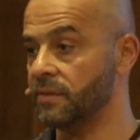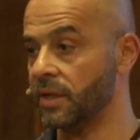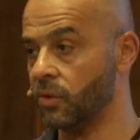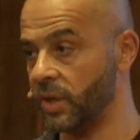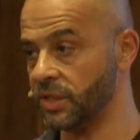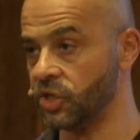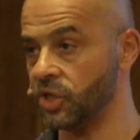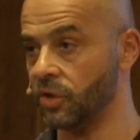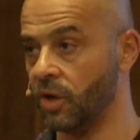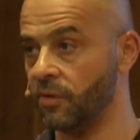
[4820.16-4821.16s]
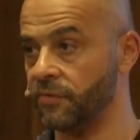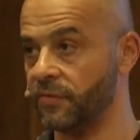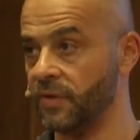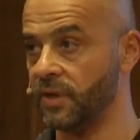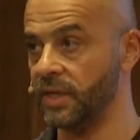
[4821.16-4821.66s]
the question
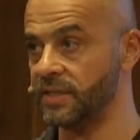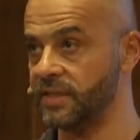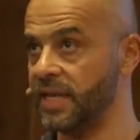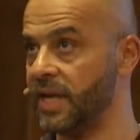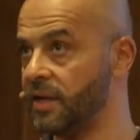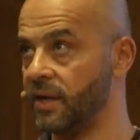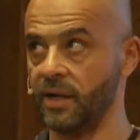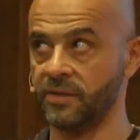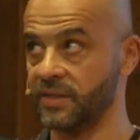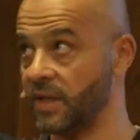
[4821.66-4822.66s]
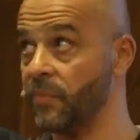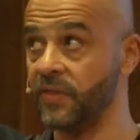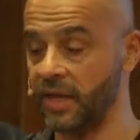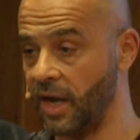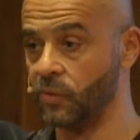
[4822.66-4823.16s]
of is there
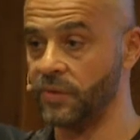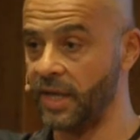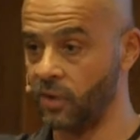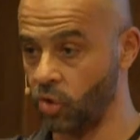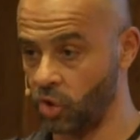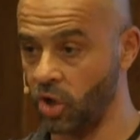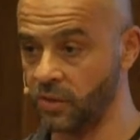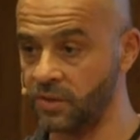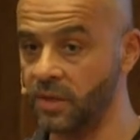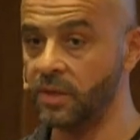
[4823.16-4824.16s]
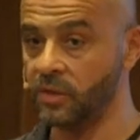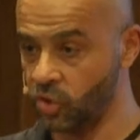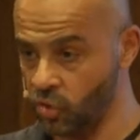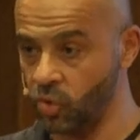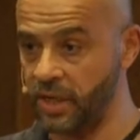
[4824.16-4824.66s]
something out there or not
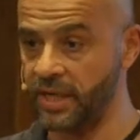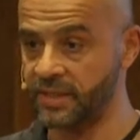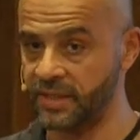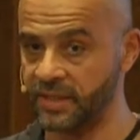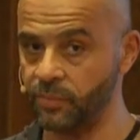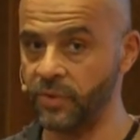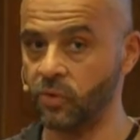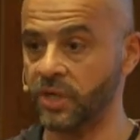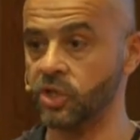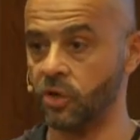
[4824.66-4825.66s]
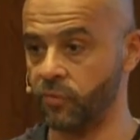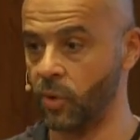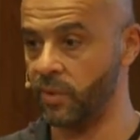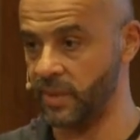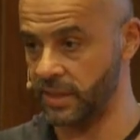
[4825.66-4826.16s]
truly is a simple question of
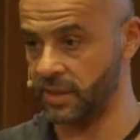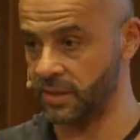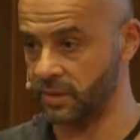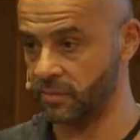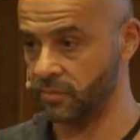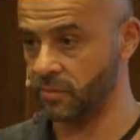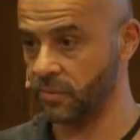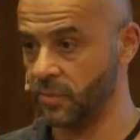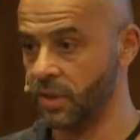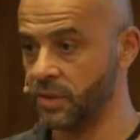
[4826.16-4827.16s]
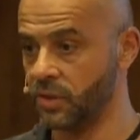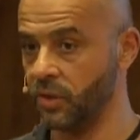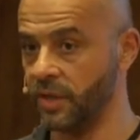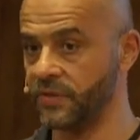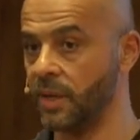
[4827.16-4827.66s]
probabilities.
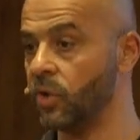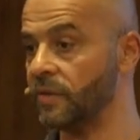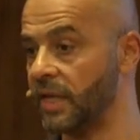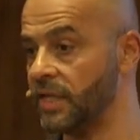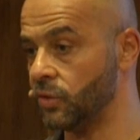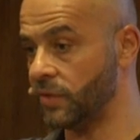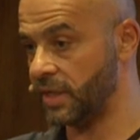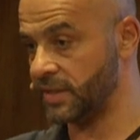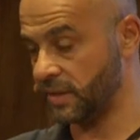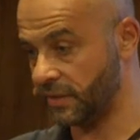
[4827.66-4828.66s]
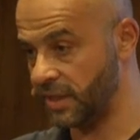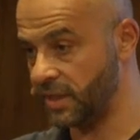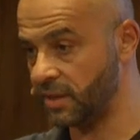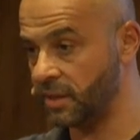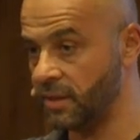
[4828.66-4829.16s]
So if someone tells you there is
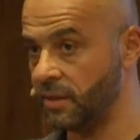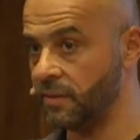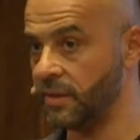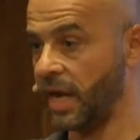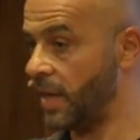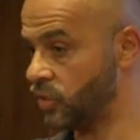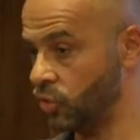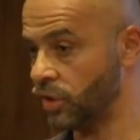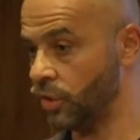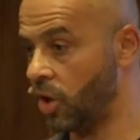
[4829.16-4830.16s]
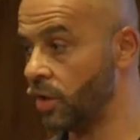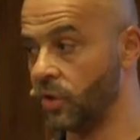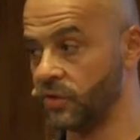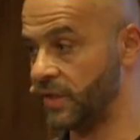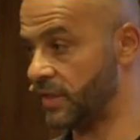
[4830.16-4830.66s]
nothing, they're absolutely wrong
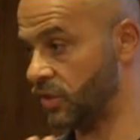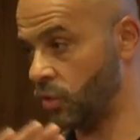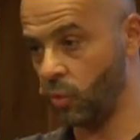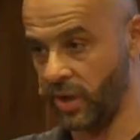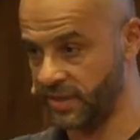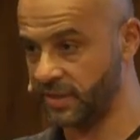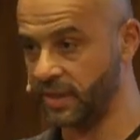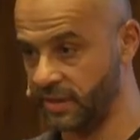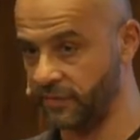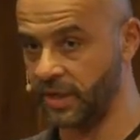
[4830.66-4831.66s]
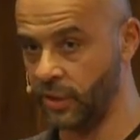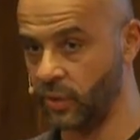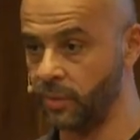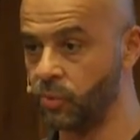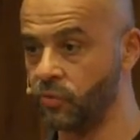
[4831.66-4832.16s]
because there is no way scientifically you
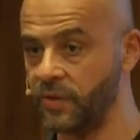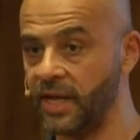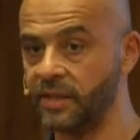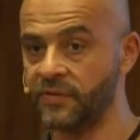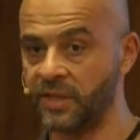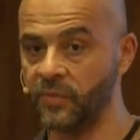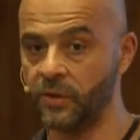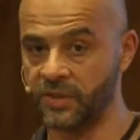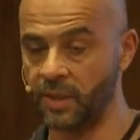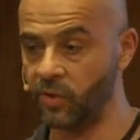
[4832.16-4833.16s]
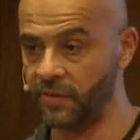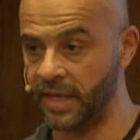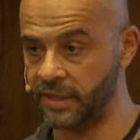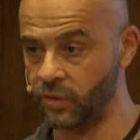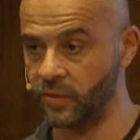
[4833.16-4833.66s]
can prove that. If someone
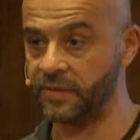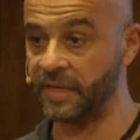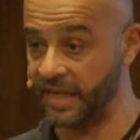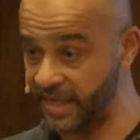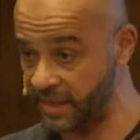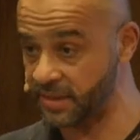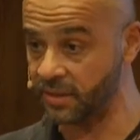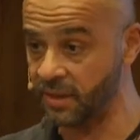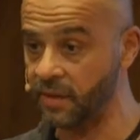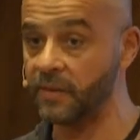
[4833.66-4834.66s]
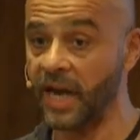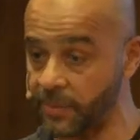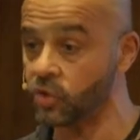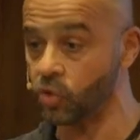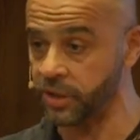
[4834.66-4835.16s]
tells you that there is, they're
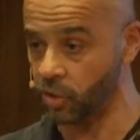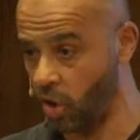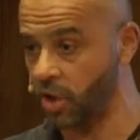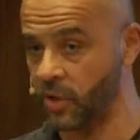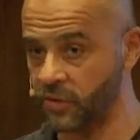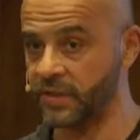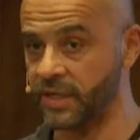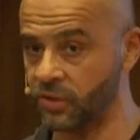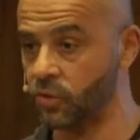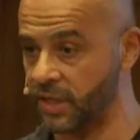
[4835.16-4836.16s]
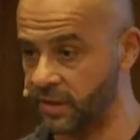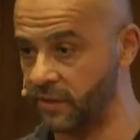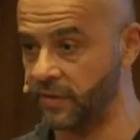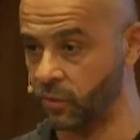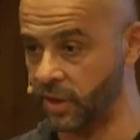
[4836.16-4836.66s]
absolutely wrong because there is no
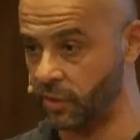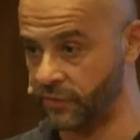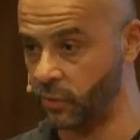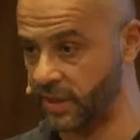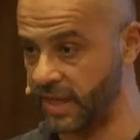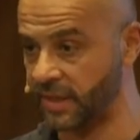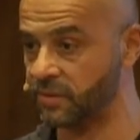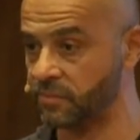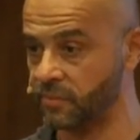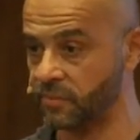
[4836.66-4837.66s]
scientific way of doing that.